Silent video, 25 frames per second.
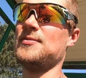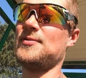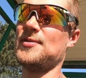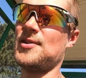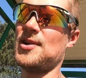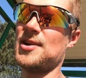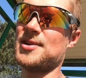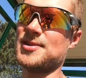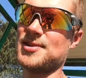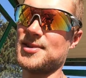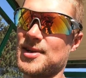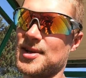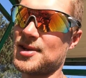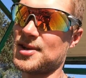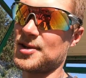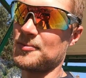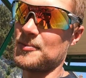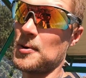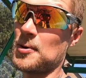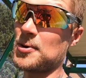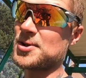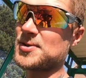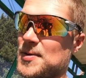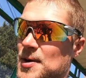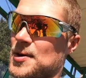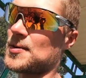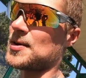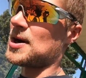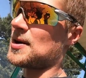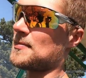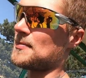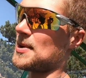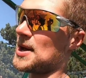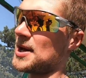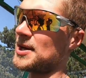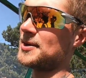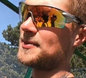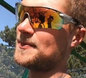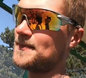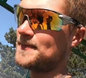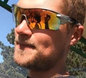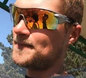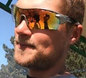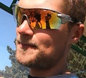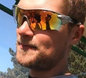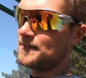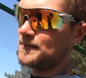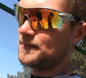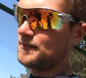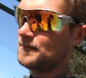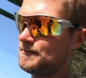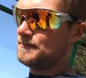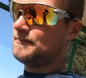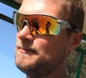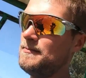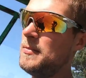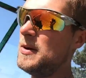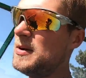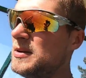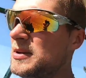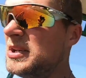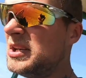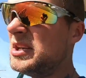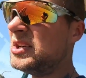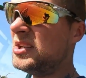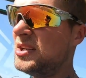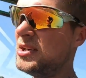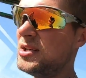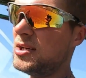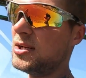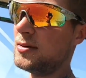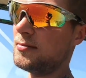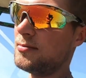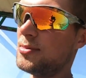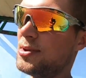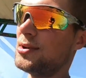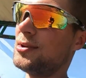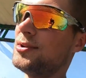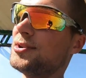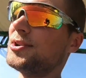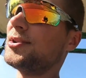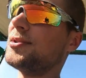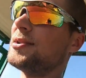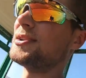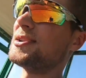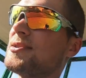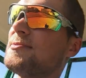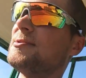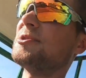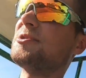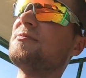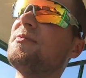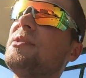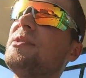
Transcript: in France, like the roads were quite bad but also as I was